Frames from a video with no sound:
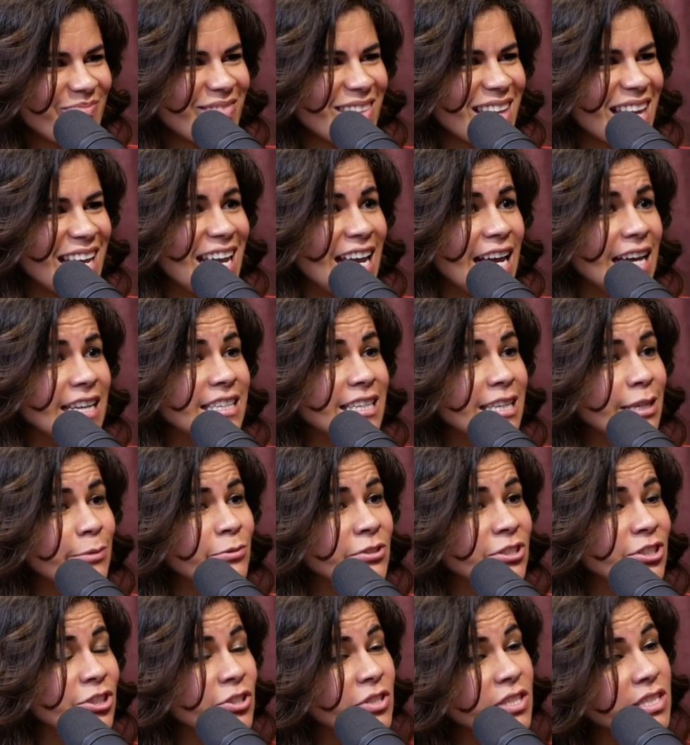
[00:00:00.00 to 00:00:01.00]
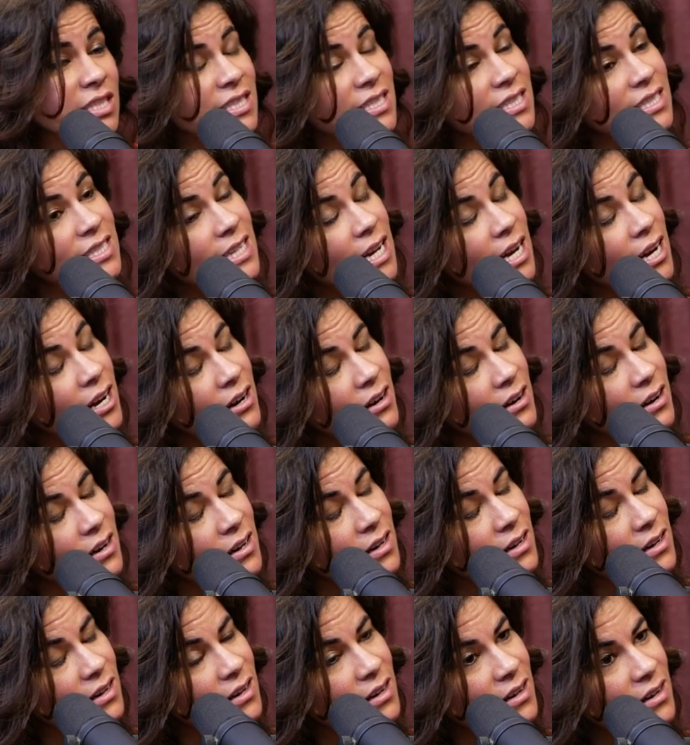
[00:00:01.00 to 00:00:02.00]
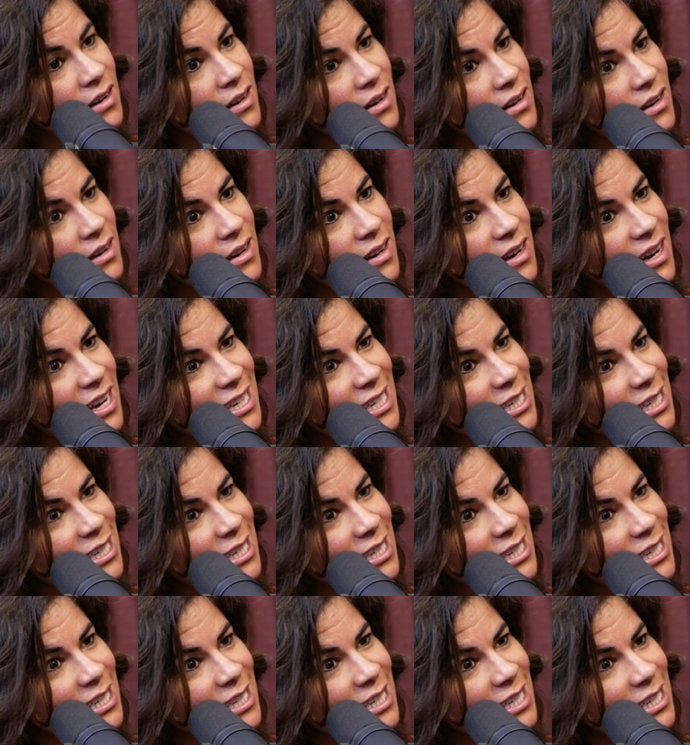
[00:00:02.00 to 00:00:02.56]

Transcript: And he would just stare. And